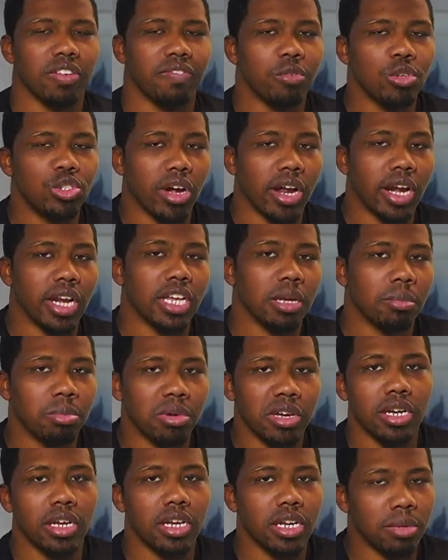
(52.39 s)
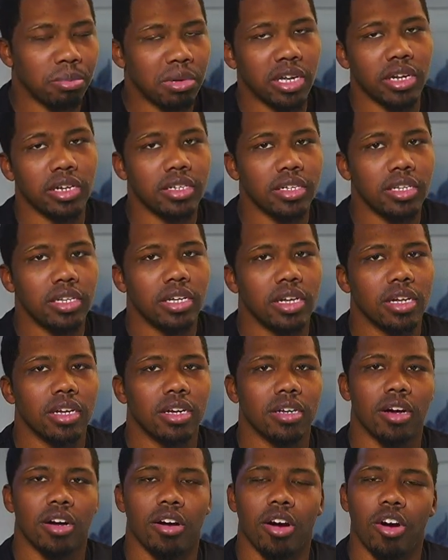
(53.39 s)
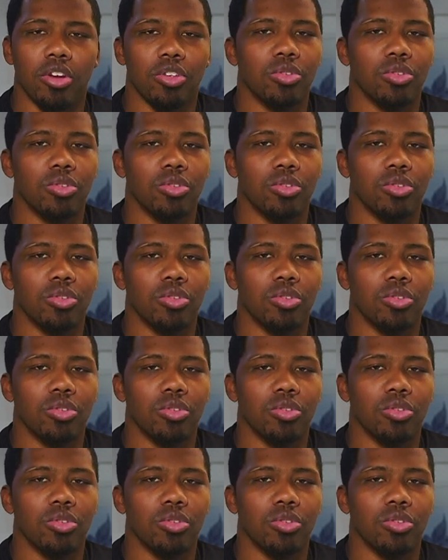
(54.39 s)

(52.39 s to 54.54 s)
If you're trying to get better and better, all